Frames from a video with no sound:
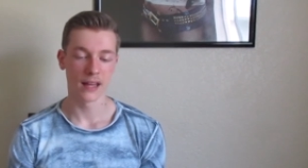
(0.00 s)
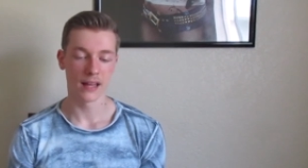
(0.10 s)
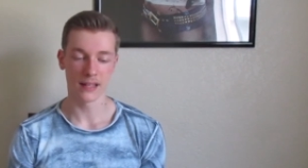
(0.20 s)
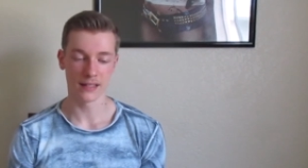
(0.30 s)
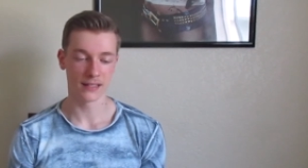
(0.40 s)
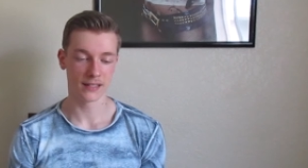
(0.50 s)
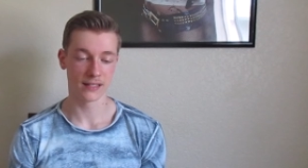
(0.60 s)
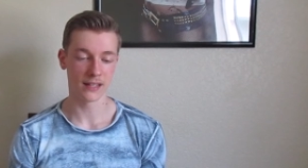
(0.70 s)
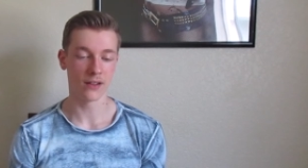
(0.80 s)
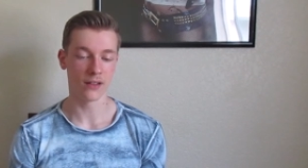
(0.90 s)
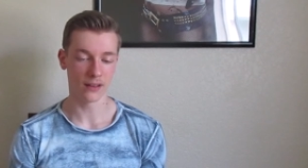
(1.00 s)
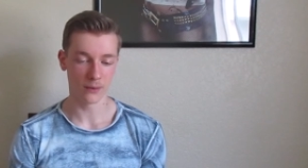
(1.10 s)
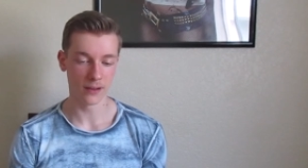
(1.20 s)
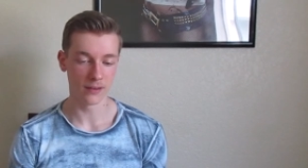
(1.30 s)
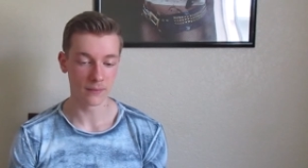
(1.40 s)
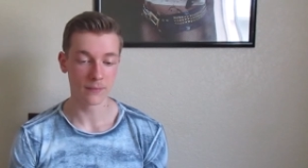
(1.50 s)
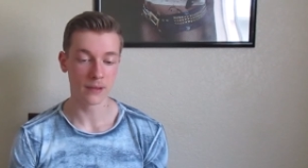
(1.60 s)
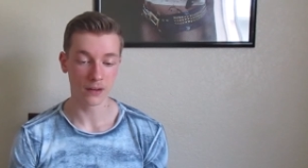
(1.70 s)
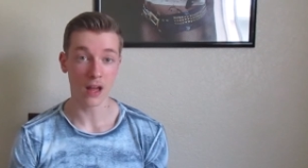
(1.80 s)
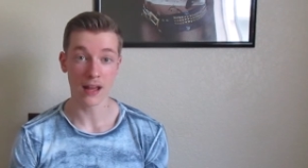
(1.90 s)
it's still it would
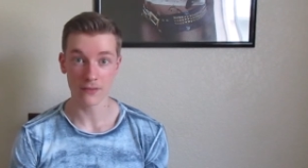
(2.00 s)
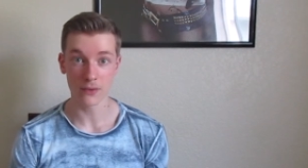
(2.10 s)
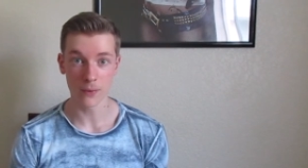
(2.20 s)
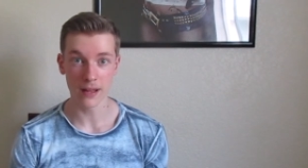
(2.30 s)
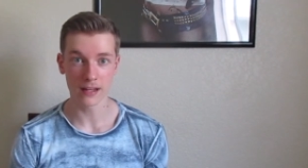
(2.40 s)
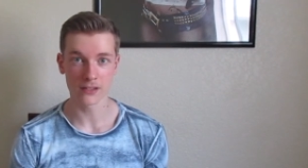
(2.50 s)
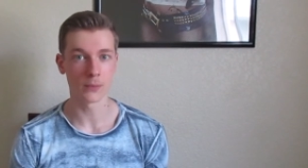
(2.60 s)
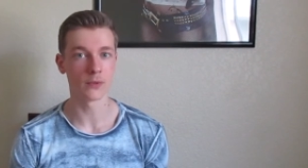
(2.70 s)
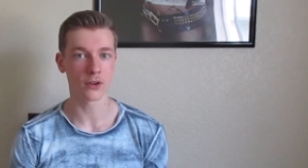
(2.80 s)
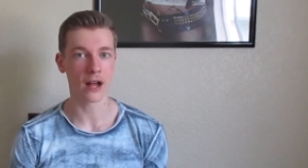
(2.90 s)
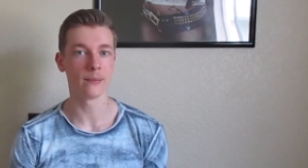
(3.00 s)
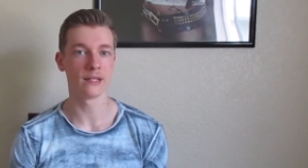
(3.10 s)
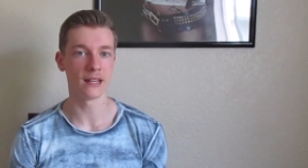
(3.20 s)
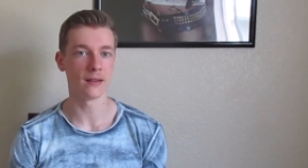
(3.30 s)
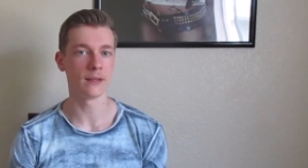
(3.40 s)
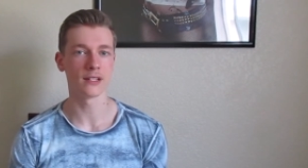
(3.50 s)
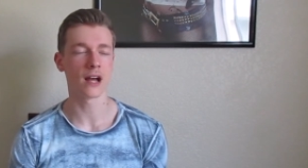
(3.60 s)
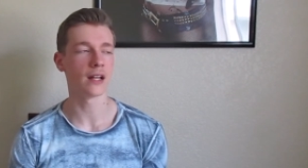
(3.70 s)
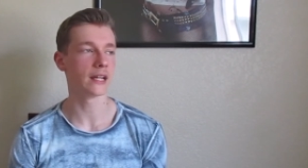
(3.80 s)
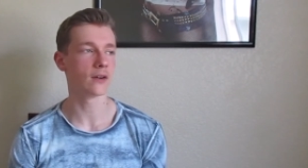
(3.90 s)
mean a lot if you went and subscribed to him. He's
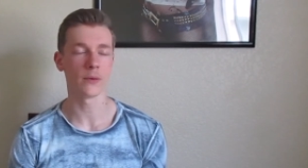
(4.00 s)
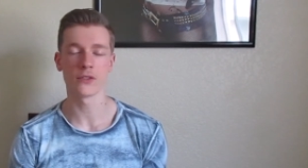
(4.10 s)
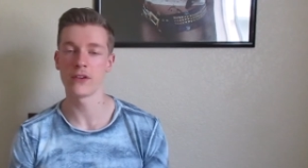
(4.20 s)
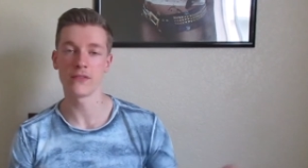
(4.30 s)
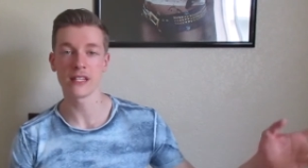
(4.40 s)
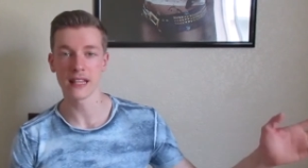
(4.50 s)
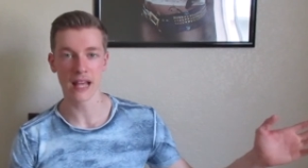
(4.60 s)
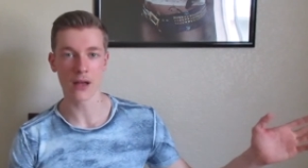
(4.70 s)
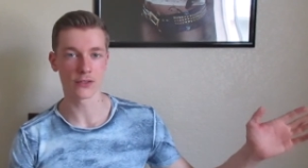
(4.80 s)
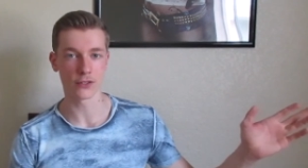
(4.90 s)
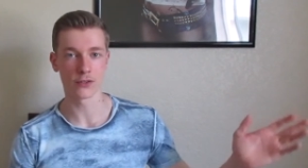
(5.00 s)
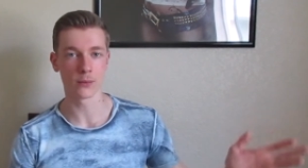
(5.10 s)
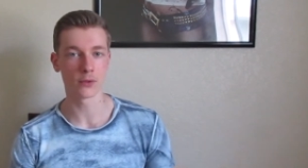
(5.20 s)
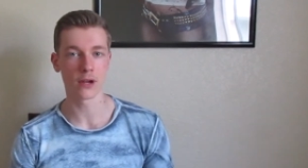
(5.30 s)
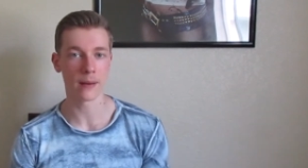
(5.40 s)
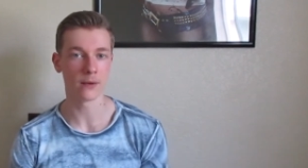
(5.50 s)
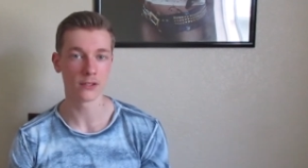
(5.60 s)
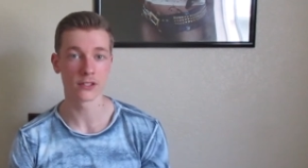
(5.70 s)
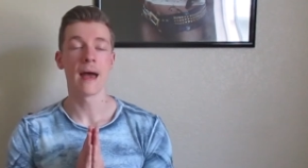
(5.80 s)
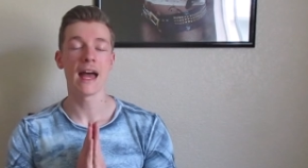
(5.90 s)
got like almost 15,000
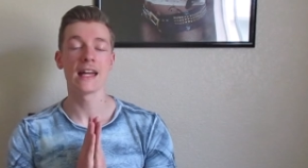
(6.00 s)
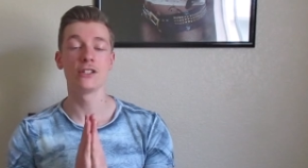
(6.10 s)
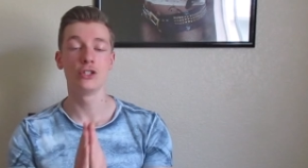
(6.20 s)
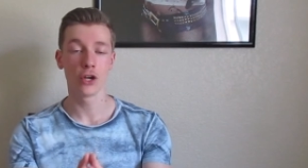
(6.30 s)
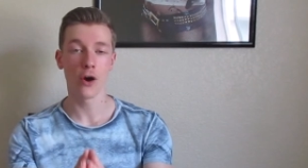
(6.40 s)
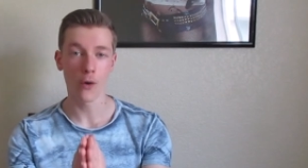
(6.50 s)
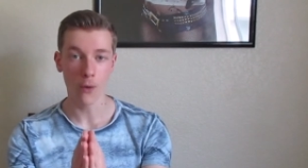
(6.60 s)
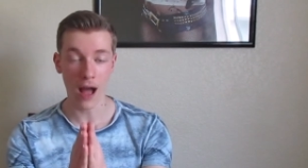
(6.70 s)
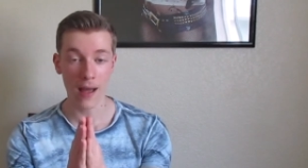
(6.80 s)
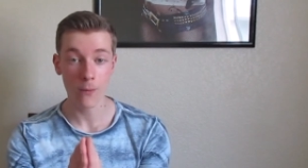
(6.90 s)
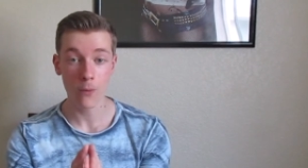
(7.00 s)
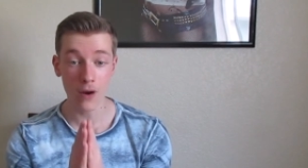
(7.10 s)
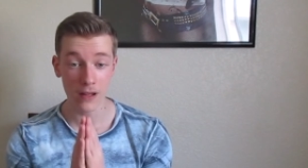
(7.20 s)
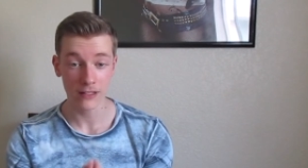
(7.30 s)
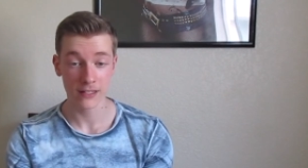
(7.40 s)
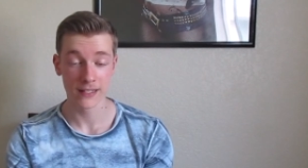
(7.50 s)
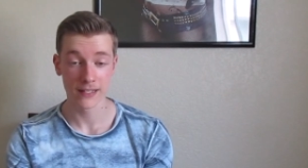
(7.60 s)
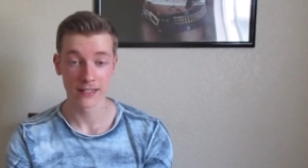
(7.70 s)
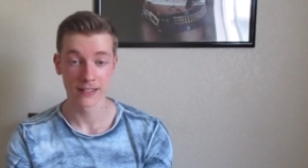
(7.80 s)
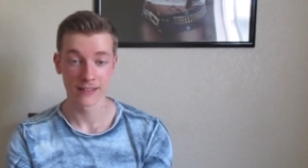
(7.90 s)
subscribers. Mad Joe, I want
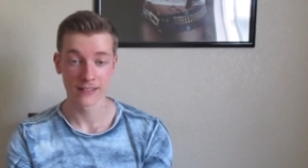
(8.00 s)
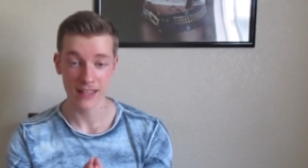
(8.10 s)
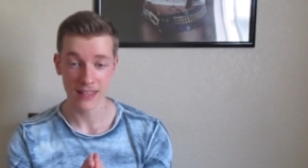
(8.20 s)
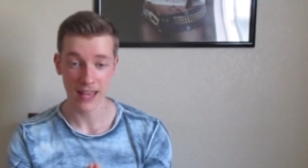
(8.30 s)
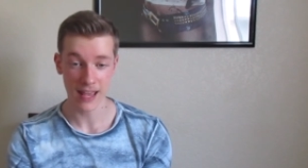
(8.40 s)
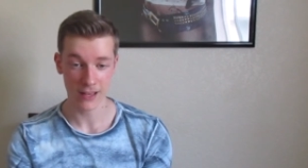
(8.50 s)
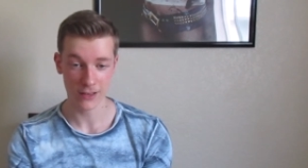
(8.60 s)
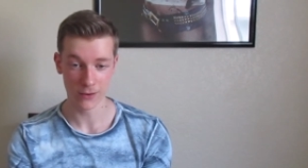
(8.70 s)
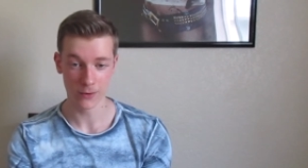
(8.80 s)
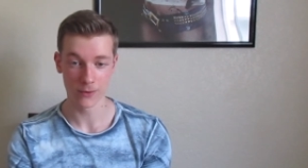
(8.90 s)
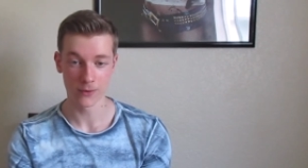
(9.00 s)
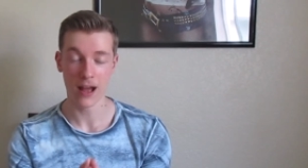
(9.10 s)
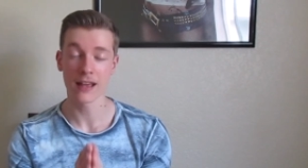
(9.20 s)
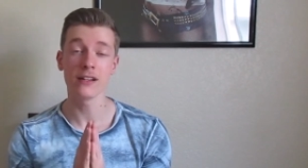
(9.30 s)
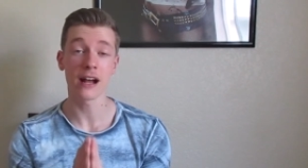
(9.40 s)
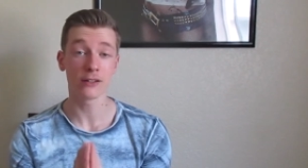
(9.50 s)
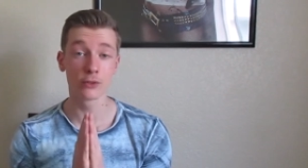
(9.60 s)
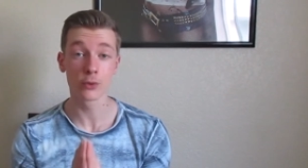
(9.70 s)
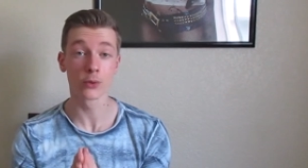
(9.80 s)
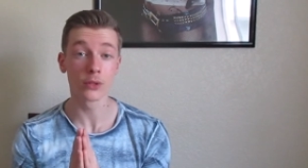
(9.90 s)
to thank you. I, I
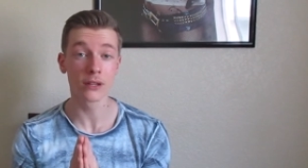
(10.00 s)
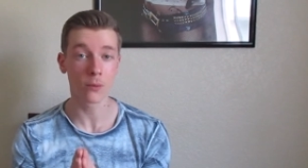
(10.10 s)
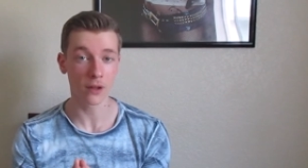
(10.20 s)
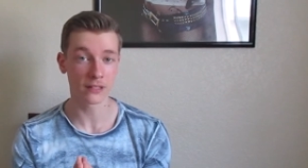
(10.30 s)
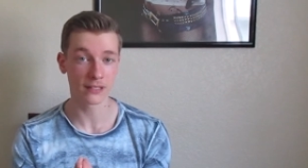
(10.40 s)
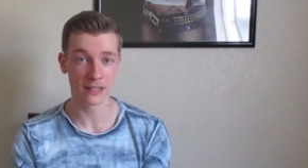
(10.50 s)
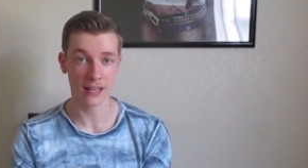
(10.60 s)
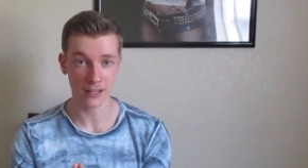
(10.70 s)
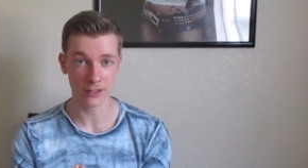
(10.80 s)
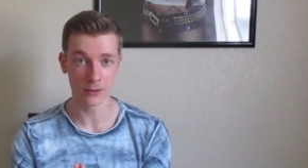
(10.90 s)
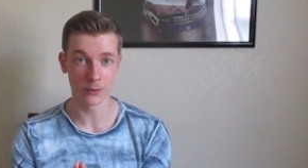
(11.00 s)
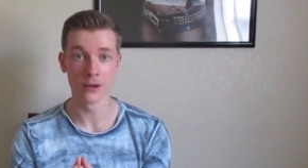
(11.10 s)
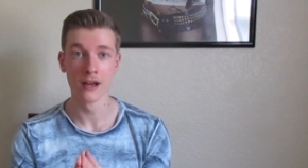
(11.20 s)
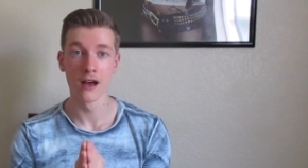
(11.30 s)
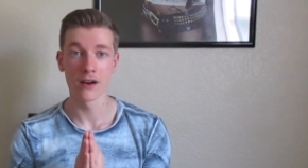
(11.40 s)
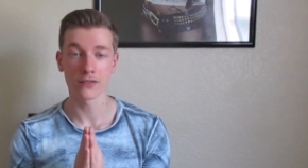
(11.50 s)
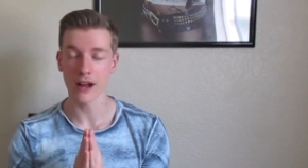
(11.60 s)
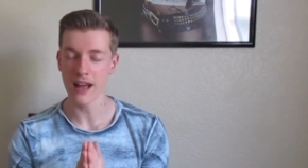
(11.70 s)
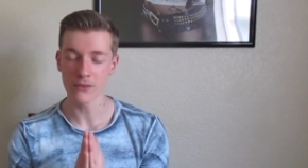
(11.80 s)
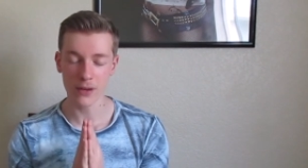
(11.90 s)
truly want to thank you
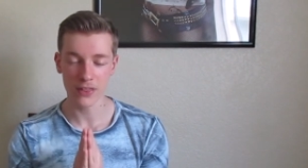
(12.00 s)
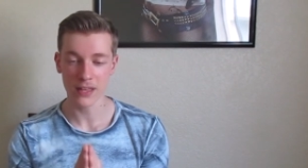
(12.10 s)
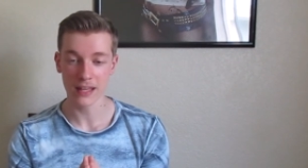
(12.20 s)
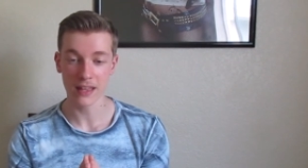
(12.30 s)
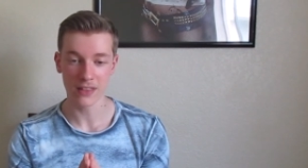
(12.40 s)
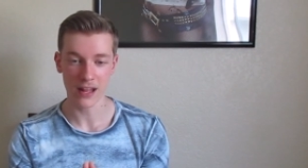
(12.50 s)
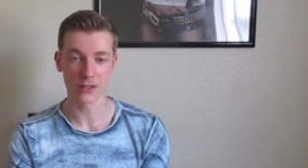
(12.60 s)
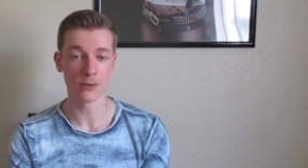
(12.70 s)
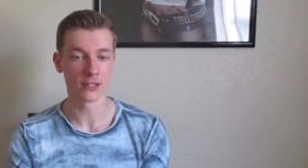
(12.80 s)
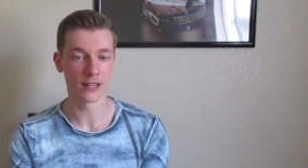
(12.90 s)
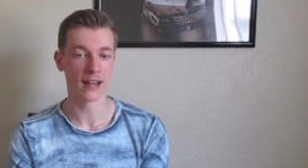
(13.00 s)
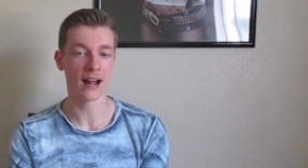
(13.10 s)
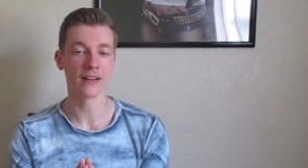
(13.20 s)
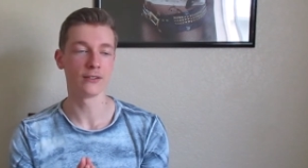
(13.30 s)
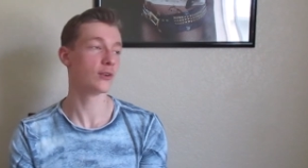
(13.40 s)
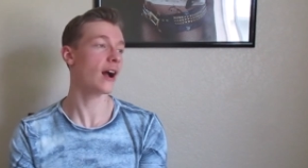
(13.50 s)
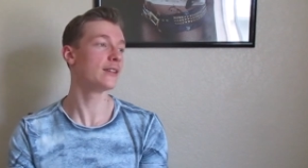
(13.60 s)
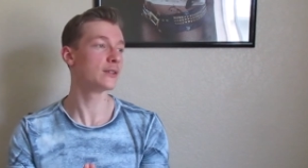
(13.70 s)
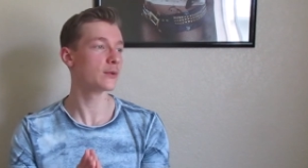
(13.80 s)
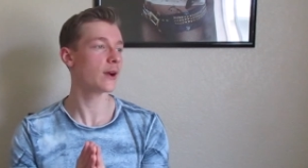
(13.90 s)
for everything that you said. I
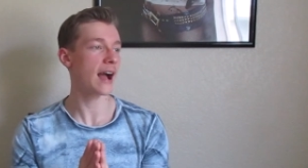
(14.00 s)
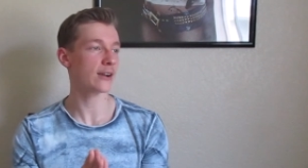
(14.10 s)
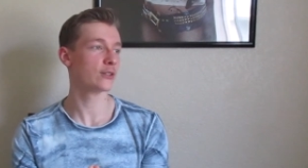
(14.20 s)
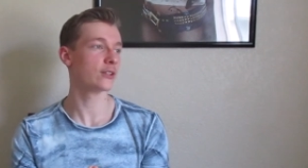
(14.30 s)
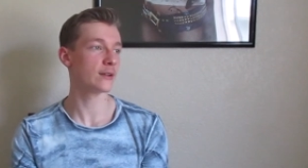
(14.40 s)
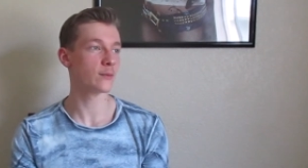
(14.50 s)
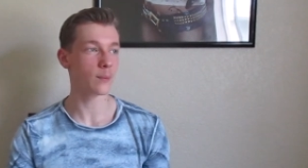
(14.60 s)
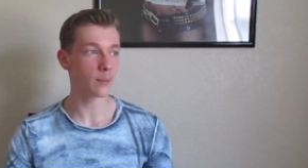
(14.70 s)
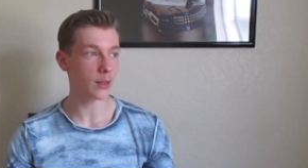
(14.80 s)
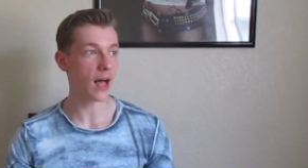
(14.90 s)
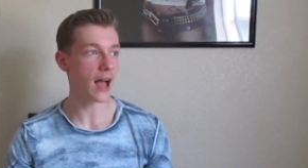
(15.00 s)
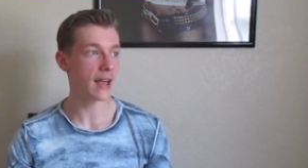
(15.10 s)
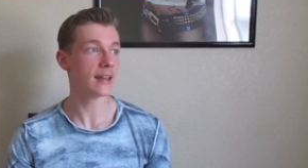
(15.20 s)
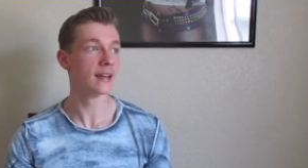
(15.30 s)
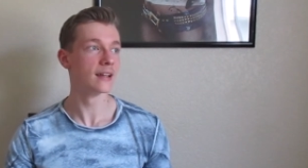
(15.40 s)
tried to actually reply